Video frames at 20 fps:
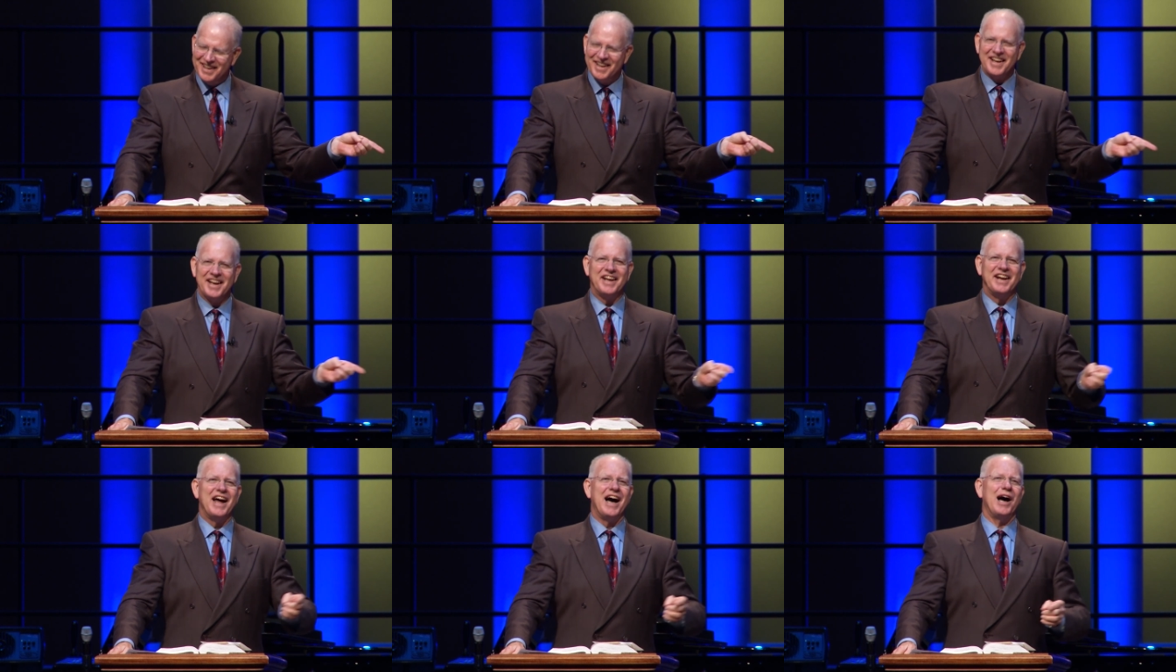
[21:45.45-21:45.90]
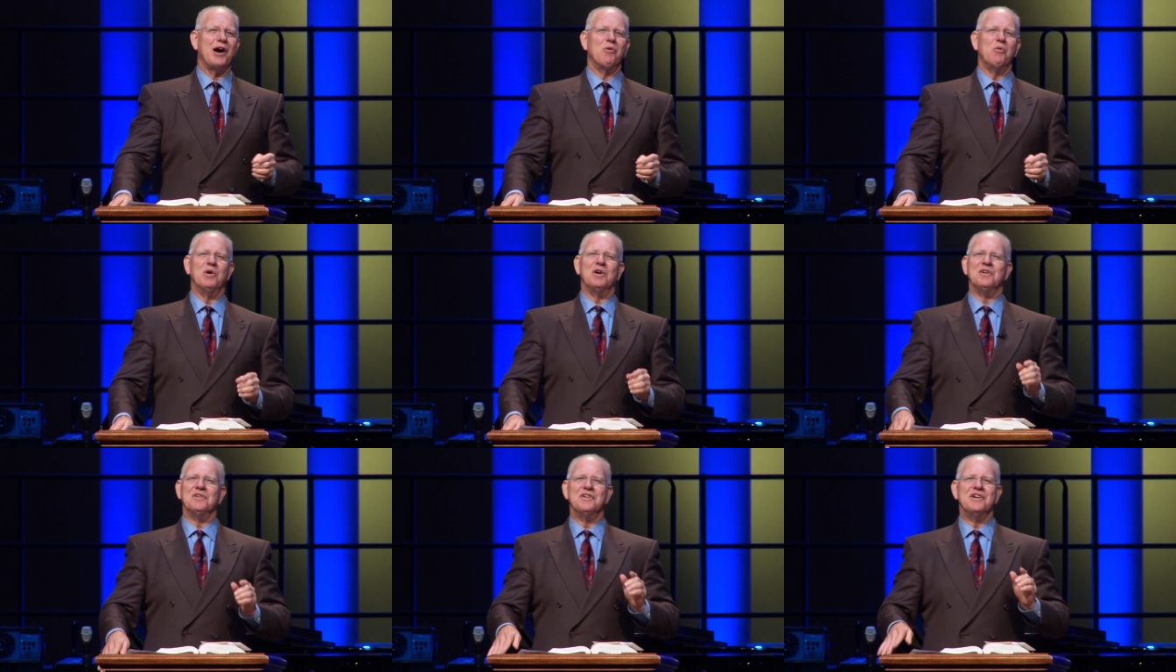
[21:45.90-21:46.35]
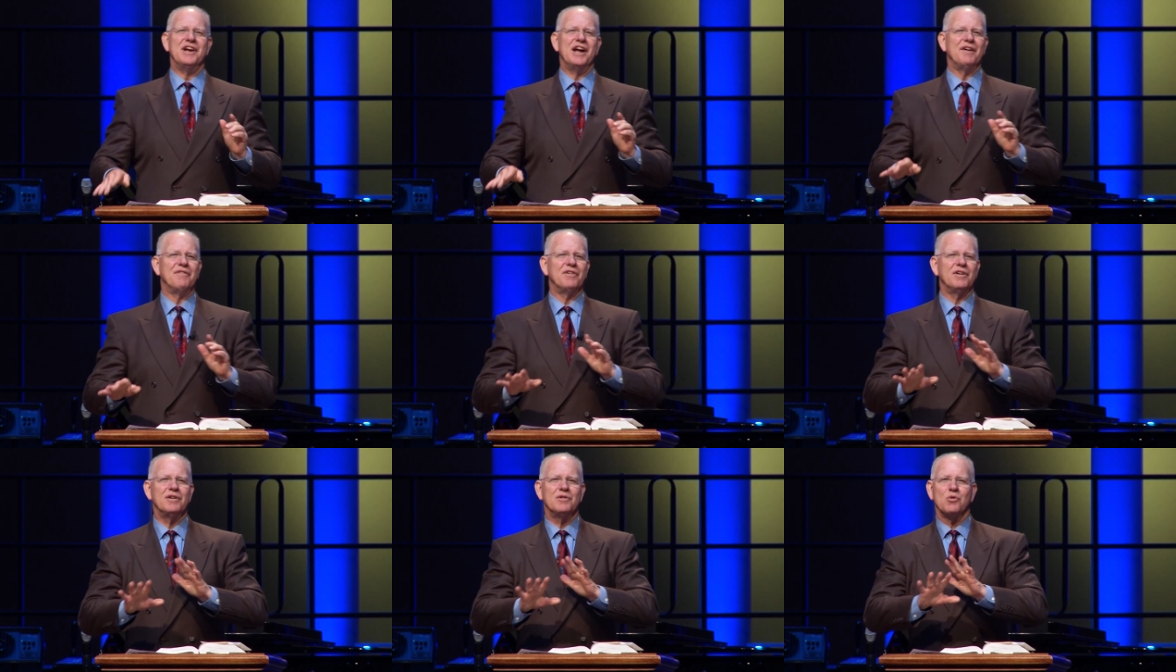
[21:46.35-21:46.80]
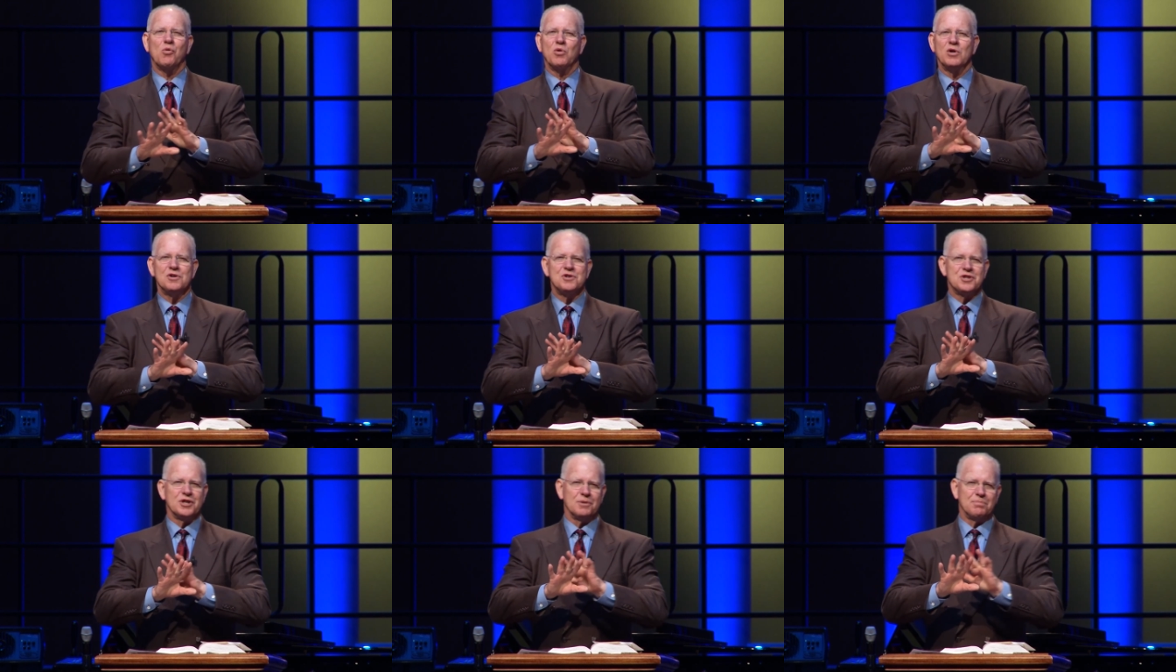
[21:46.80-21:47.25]
And I will never
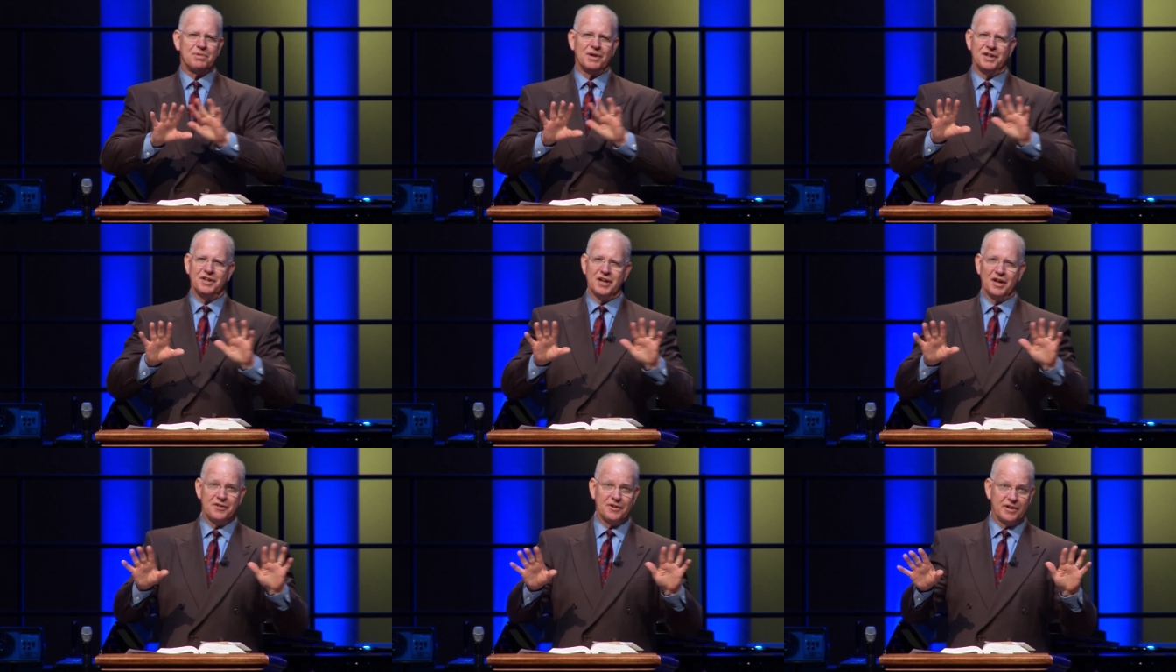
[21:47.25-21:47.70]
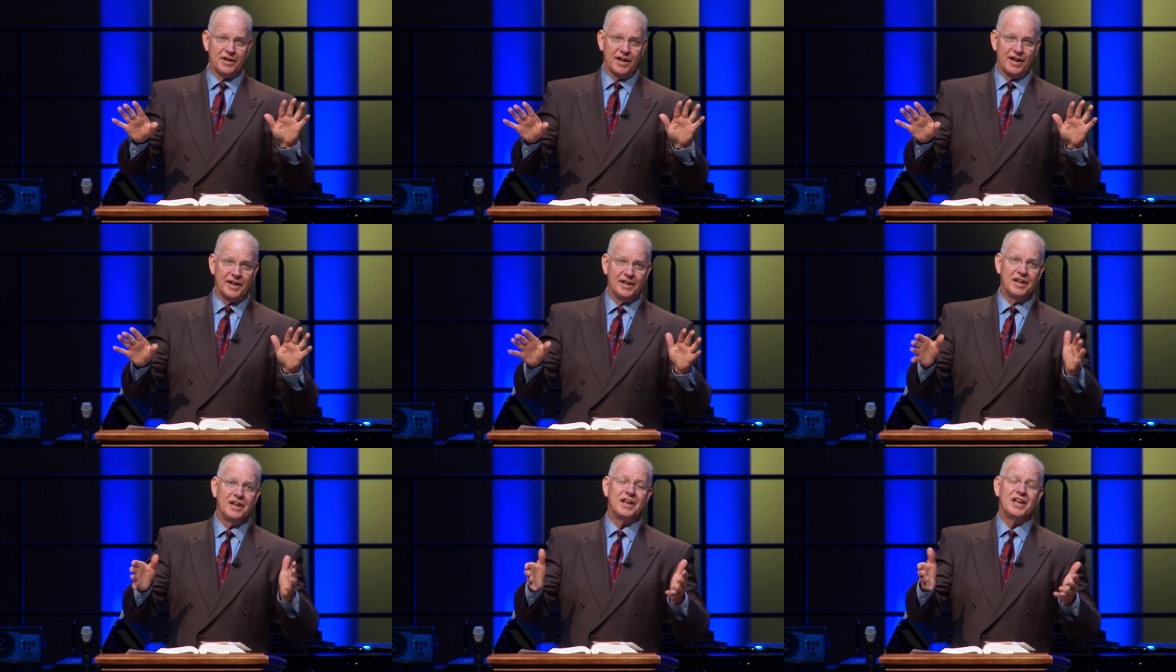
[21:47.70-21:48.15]
worship another God.